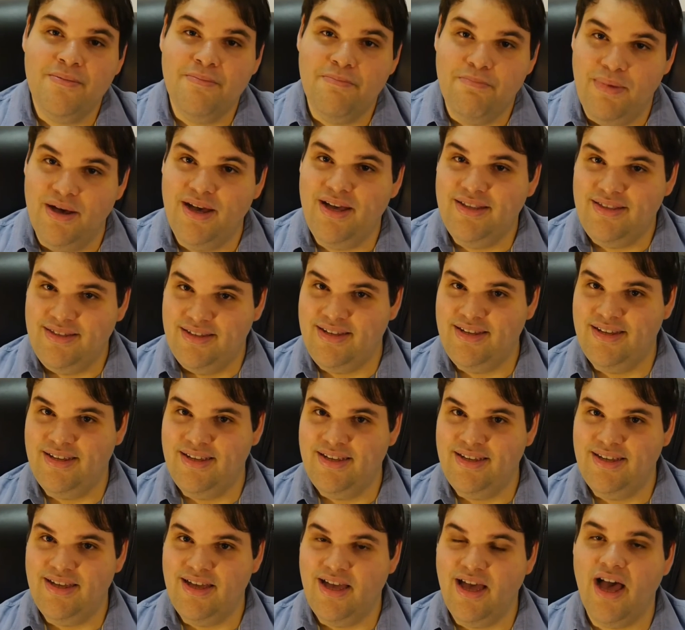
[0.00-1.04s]
but
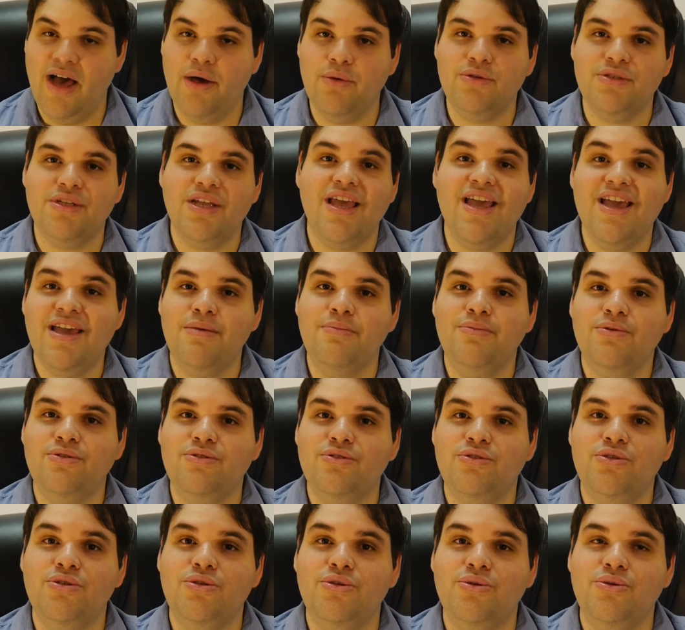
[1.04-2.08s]
I was able
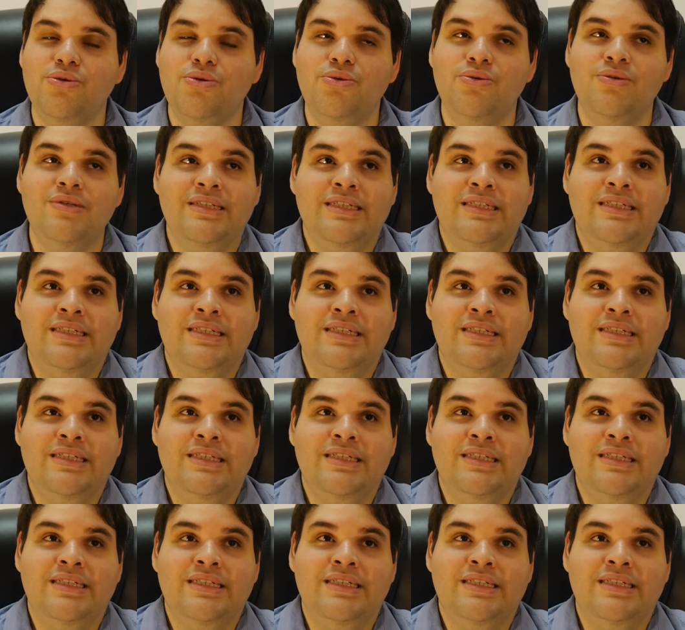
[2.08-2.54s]
to